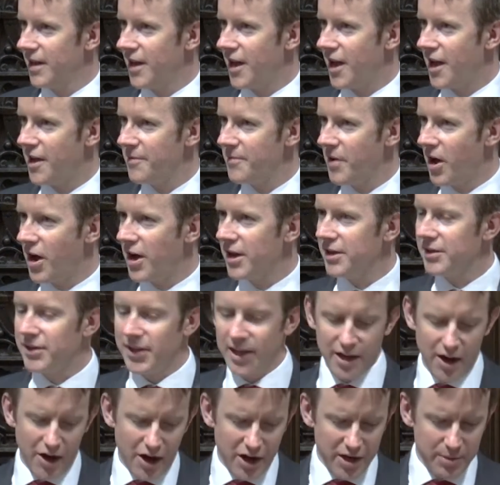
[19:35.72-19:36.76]
Um, I
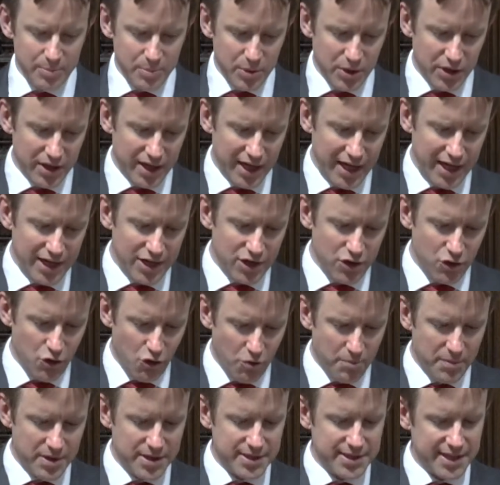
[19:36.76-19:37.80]
think I put
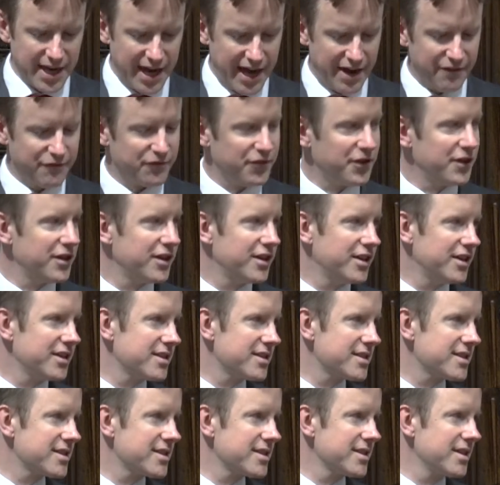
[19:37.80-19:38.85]
enormous
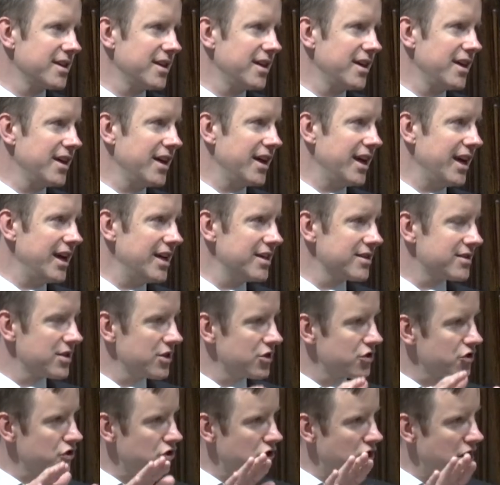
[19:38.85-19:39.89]
effort
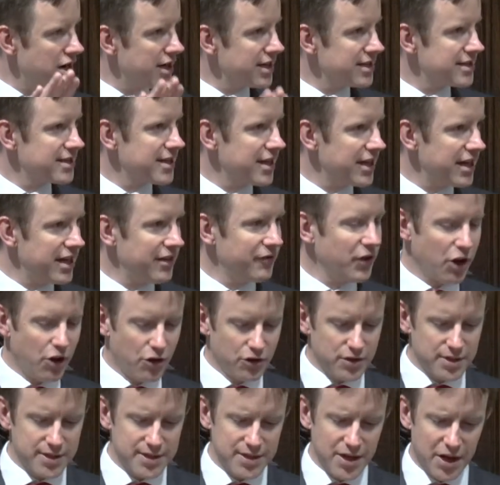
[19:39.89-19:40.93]
into trying to live
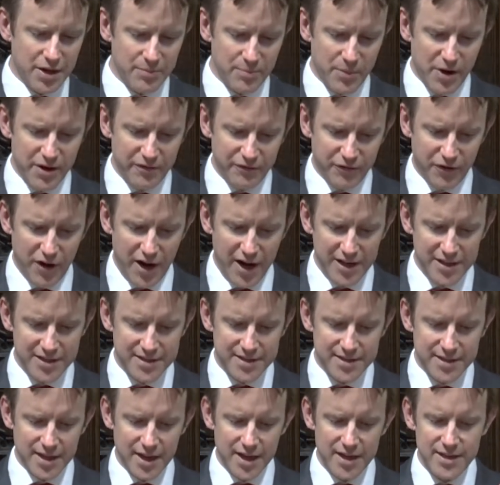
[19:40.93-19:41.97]
alongside my
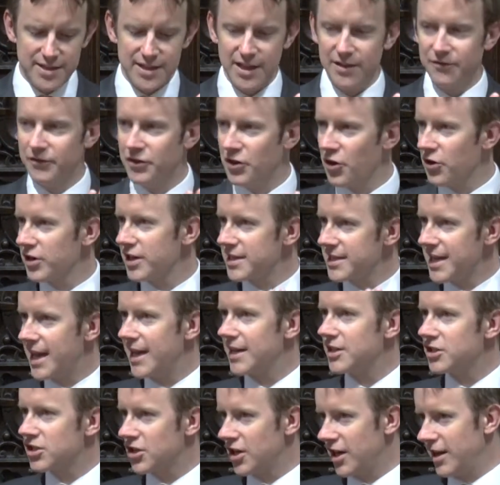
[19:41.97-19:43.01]
friends as if God is
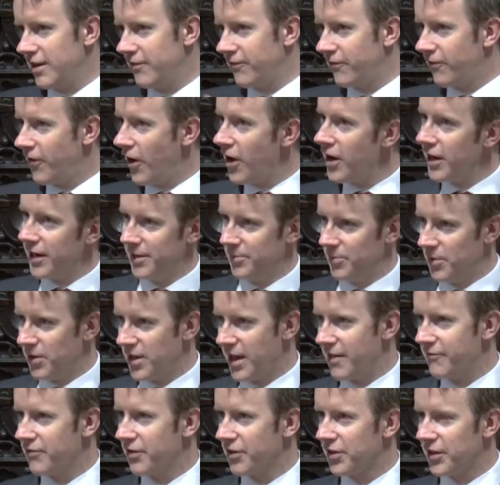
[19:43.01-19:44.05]
actually fine with
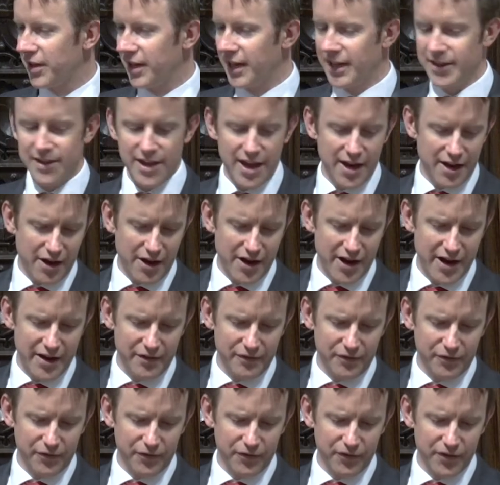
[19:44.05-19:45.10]
everything in their
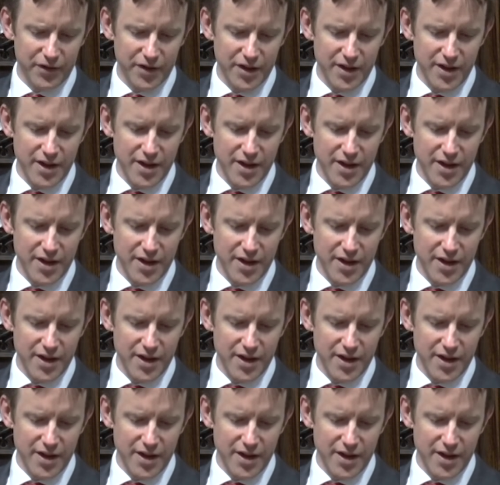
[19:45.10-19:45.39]
life.